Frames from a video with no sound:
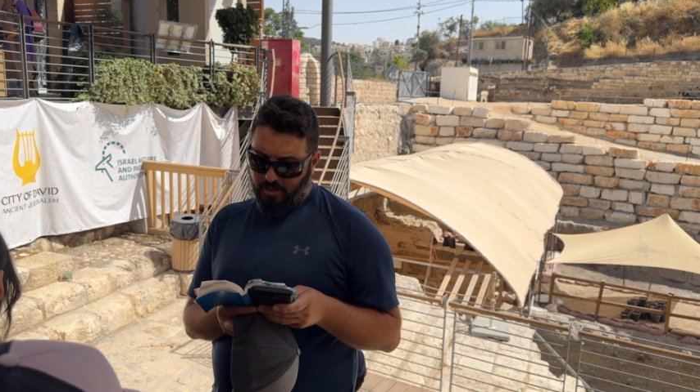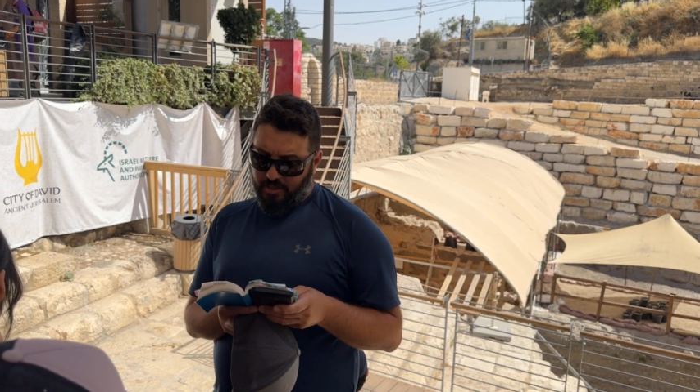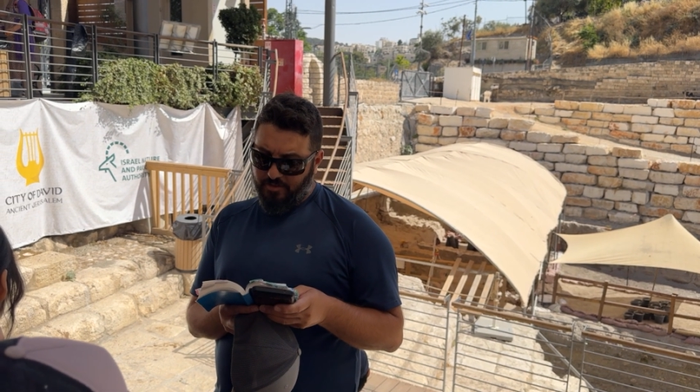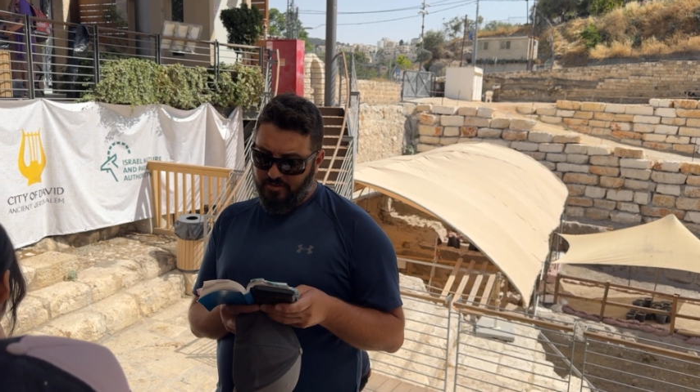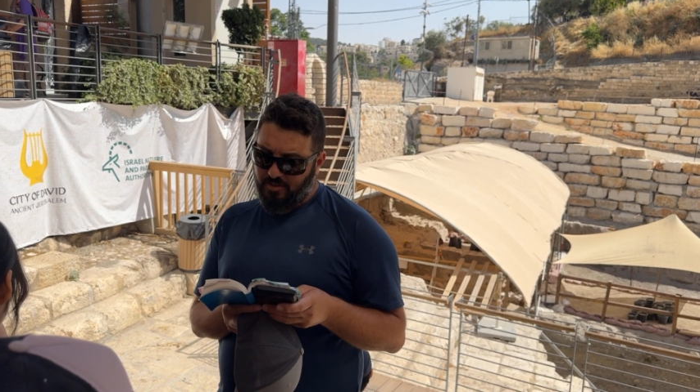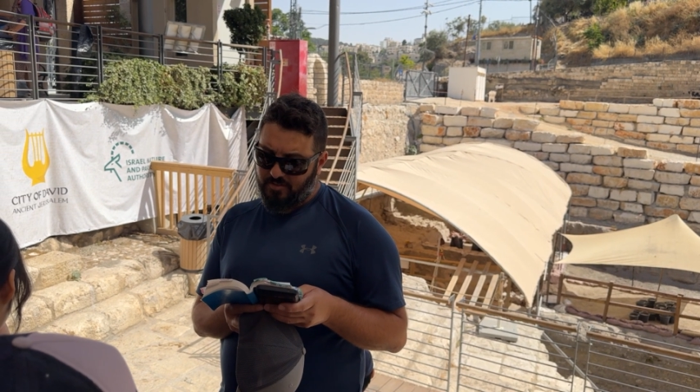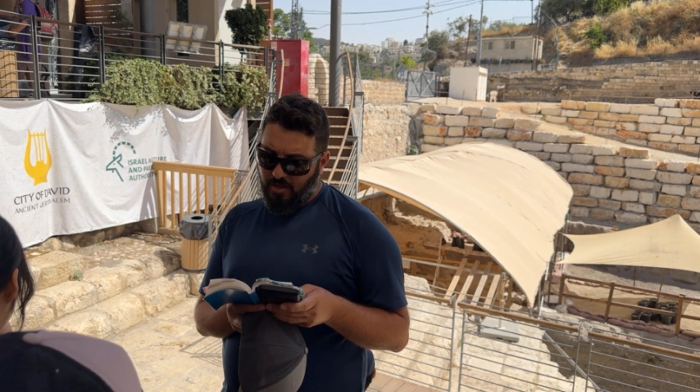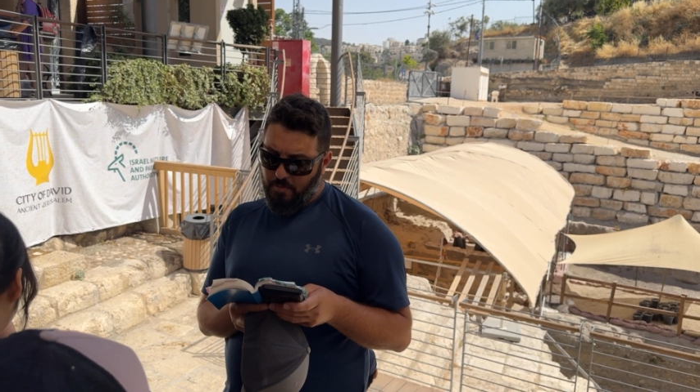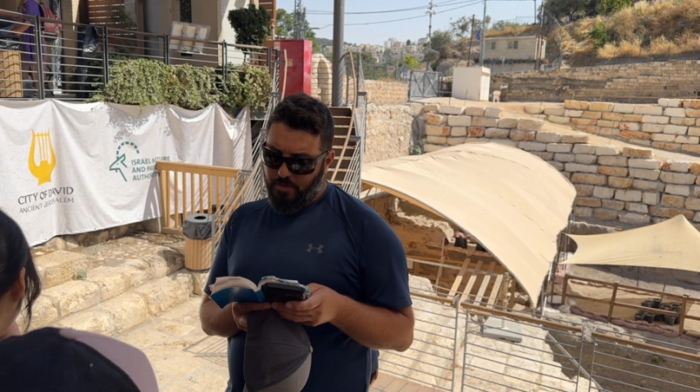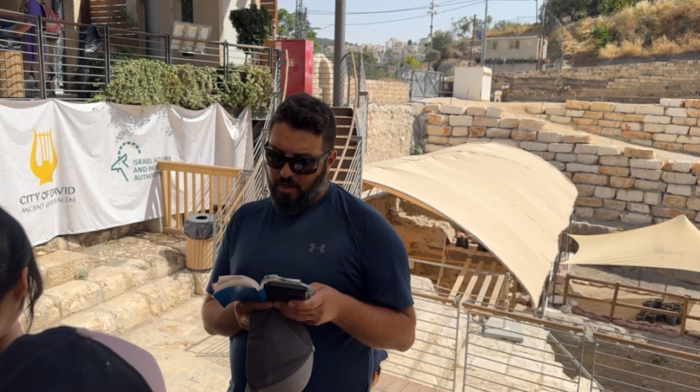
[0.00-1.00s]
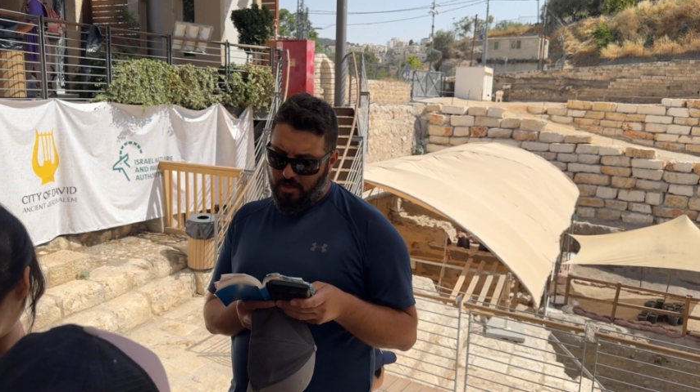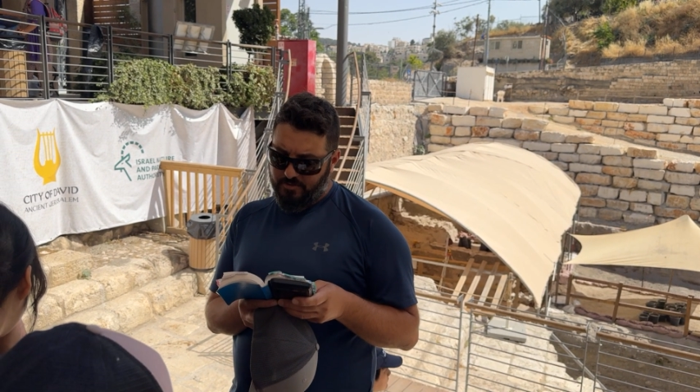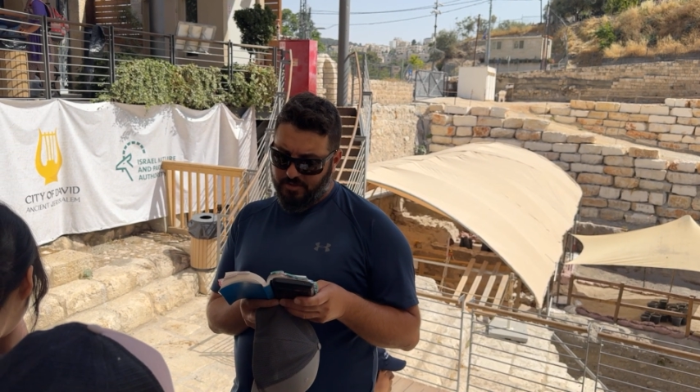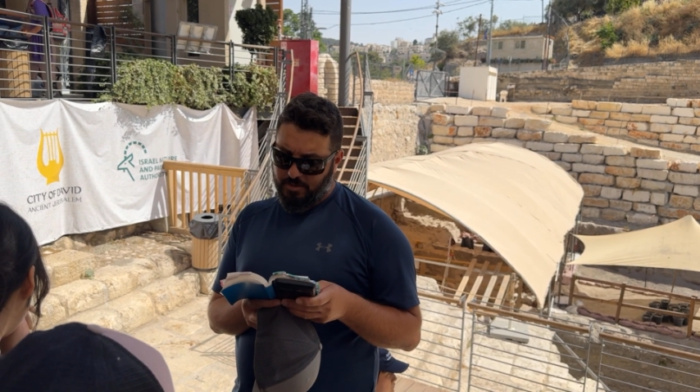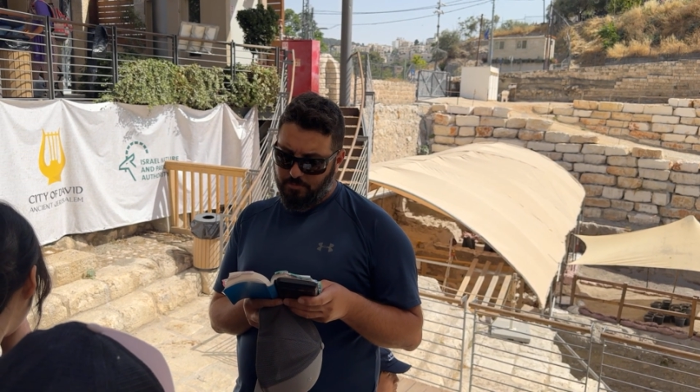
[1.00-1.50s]
his disciple
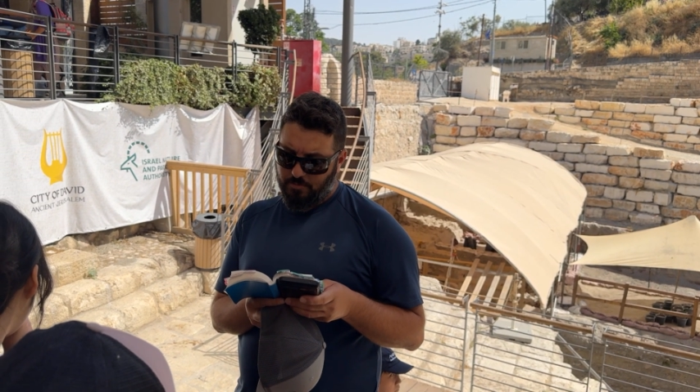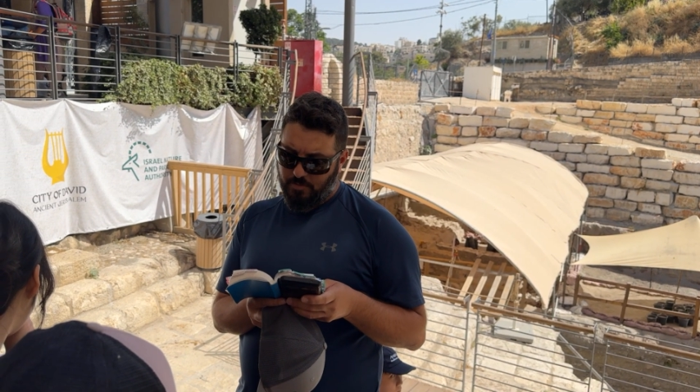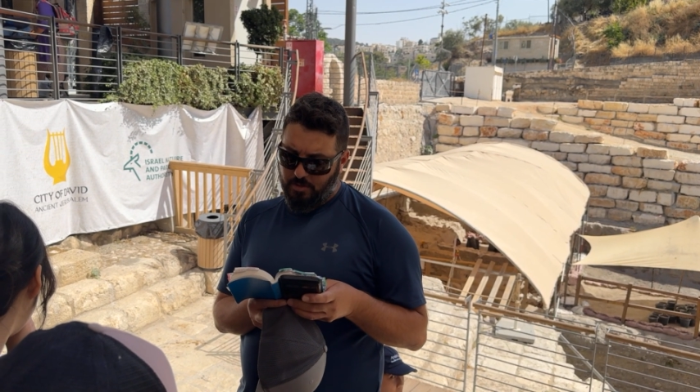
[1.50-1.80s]
asked him,